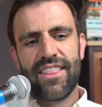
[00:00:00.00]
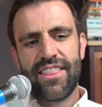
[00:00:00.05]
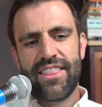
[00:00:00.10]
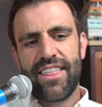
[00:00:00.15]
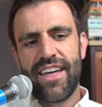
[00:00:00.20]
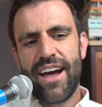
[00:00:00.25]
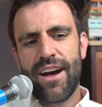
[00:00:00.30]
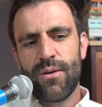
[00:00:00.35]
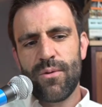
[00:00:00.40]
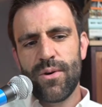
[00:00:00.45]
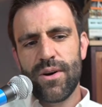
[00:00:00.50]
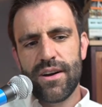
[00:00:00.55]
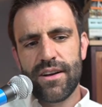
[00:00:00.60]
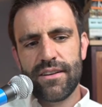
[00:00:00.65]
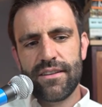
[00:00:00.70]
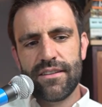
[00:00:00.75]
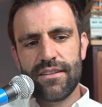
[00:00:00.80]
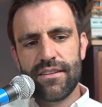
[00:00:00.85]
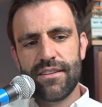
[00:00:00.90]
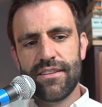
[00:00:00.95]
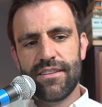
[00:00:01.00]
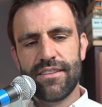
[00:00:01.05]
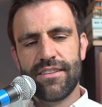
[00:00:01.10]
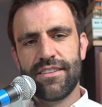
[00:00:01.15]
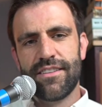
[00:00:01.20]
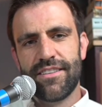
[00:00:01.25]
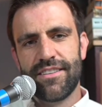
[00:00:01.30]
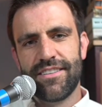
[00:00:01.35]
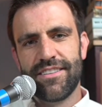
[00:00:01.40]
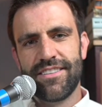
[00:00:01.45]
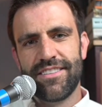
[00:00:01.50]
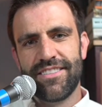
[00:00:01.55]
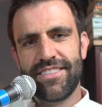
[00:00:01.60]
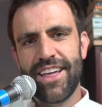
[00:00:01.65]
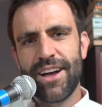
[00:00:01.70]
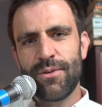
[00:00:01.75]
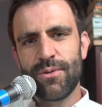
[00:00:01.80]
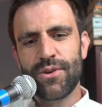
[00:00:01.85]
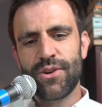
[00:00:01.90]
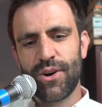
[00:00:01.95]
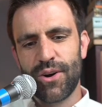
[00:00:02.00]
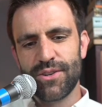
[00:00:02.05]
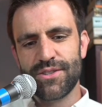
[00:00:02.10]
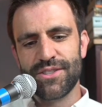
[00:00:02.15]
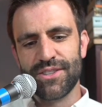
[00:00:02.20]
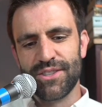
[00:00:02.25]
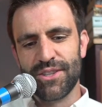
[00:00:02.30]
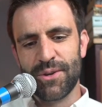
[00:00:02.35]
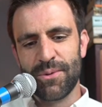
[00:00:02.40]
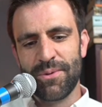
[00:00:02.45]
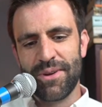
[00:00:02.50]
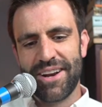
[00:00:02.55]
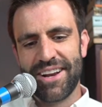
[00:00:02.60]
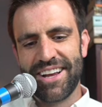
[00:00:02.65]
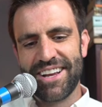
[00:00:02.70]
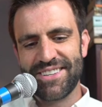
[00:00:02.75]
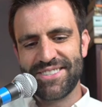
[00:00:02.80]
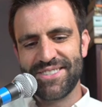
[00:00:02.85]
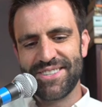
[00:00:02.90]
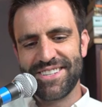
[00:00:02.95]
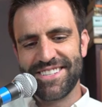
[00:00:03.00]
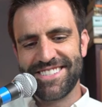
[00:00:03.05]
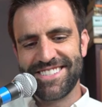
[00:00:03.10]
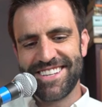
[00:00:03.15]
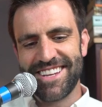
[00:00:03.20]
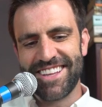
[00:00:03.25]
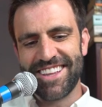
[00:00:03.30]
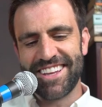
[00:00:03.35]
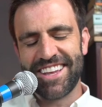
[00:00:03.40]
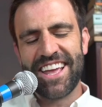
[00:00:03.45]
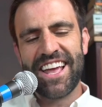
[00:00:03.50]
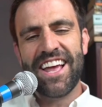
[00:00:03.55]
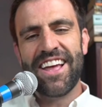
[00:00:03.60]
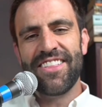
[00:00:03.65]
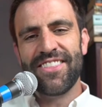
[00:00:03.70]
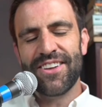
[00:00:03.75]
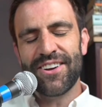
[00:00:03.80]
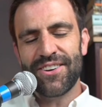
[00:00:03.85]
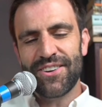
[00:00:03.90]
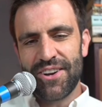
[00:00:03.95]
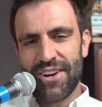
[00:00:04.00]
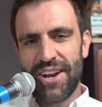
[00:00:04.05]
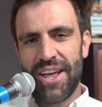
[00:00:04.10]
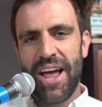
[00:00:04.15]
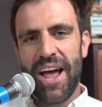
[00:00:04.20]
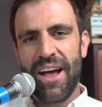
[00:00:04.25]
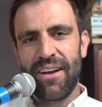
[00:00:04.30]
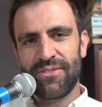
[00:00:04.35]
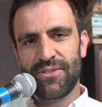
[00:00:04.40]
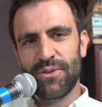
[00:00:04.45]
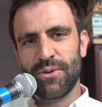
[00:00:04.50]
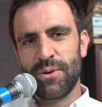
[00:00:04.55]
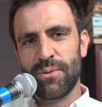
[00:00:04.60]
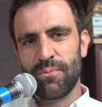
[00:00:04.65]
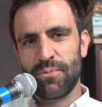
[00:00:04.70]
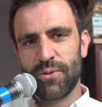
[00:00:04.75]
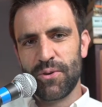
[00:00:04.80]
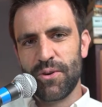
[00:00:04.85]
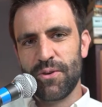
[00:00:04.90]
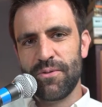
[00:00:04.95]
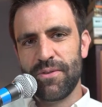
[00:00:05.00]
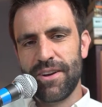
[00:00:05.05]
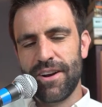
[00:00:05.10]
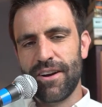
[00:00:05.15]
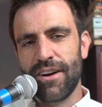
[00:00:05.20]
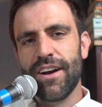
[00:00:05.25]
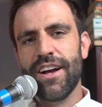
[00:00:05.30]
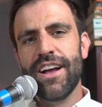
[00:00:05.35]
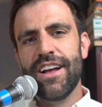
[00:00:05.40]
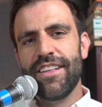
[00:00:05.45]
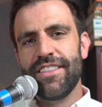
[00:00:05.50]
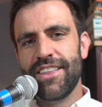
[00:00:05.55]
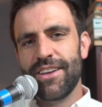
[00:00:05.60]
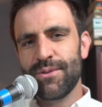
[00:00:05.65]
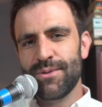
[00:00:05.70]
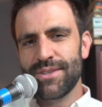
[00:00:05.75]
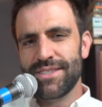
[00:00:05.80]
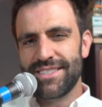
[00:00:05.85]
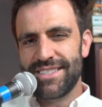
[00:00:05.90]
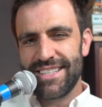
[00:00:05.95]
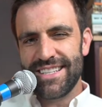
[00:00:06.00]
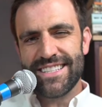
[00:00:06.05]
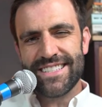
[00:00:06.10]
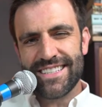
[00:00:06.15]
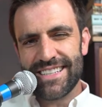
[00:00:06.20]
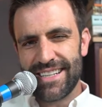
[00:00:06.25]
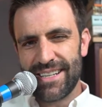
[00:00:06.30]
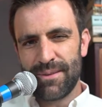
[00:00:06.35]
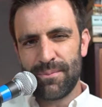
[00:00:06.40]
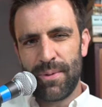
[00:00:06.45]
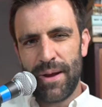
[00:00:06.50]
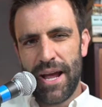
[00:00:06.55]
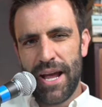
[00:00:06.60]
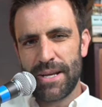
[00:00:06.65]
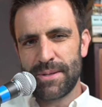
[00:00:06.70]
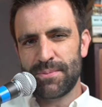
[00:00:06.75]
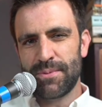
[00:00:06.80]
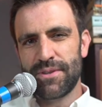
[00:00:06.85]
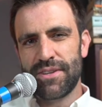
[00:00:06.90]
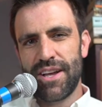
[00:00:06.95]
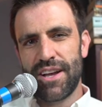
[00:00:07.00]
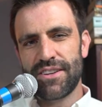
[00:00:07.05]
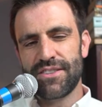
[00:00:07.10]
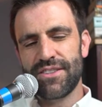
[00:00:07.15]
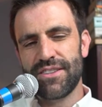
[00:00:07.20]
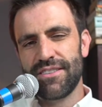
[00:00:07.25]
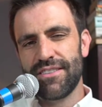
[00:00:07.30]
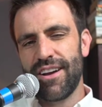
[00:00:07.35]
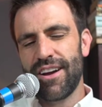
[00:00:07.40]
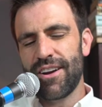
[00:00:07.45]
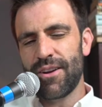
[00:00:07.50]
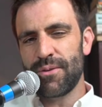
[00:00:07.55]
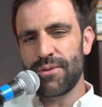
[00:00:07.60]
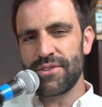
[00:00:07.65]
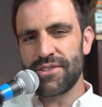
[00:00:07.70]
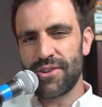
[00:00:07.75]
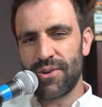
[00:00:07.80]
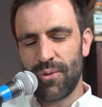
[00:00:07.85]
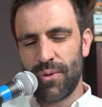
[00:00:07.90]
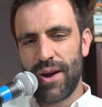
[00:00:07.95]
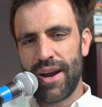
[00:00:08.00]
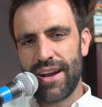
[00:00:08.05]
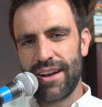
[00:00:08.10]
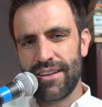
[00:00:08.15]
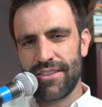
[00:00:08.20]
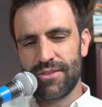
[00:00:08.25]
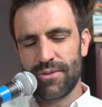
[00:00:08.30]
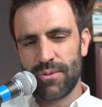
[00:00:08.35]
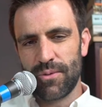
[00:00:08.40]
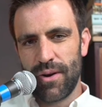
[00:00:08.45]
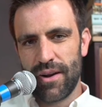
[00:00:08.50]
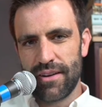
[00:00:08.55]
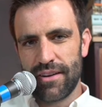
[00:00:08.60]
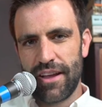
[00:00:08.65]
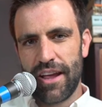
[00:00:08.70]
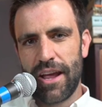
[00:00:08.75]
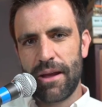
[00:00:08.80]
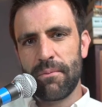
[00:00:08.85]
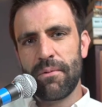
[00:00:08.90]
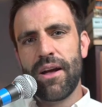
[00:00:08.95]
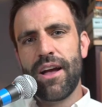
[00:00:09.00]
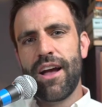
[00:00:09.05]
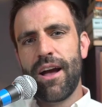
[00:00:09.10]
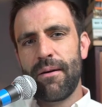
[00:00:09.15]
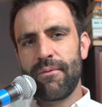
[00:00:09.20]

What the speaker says: That one hurts a little bit, I guess you could say. Like, they're going to have to improve here. They were decent in pass protection, not always great in the run game.